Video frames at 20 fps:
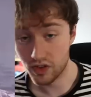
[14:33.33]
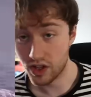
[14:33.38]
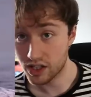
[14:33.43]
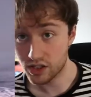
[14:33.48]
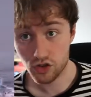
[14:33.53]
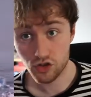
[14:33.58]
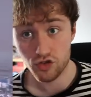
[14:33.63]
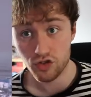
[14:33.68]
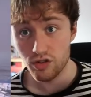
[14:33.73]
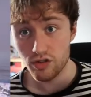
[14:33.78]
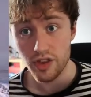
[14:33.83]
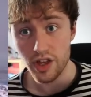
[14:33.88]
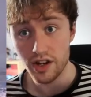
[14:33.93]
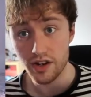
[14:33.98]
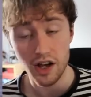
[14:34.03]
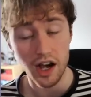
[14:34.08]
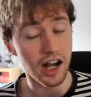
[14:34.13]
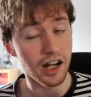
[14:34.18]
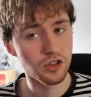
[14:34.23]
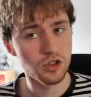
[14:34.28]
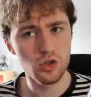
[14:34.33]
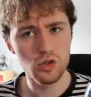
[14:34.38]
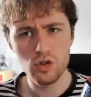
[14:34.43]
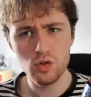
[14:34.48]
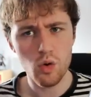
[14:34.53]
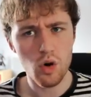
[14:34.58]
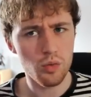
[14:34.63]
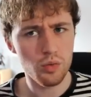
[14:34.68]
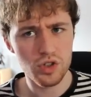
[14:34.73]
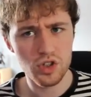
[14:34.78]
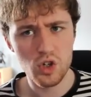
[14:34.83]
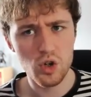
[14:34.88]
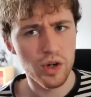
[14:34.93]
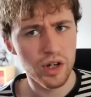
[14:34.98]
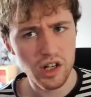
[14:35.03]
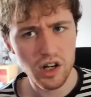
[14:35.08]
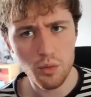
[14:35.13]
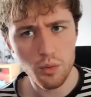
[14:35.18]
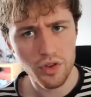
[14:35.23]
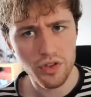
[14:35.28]
That's true then. I don't know what was
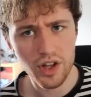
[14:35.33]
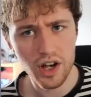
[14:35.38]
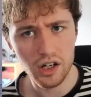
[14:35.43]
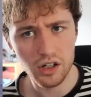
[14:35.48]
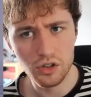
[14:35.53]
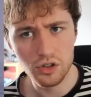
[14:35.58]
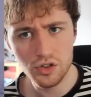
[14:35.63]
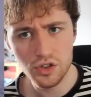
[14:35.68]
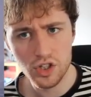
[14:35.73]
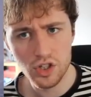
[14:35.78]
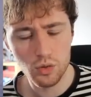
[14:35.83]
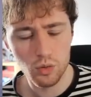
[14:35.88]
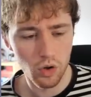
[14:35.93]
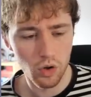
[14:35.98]
going on with that hunter